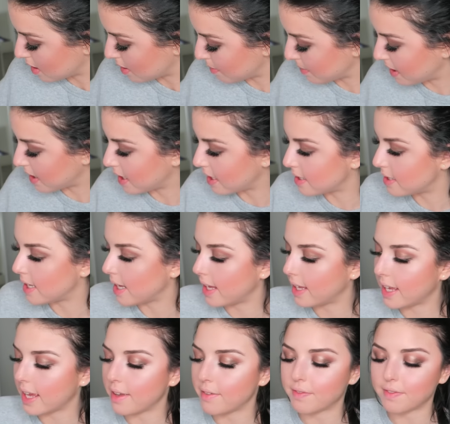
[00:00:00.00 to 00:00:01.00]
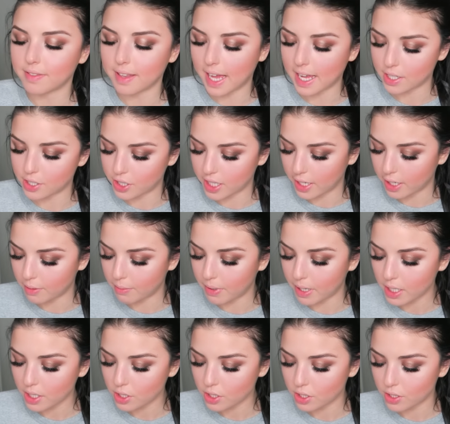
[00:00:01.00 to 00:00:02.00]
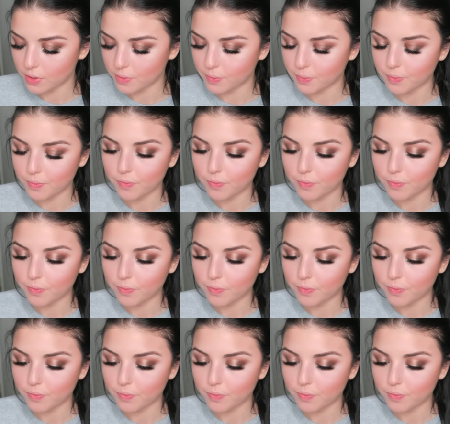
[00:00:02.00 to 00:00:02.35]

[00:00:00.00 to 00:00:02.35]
I'm gonna take a flat shader brush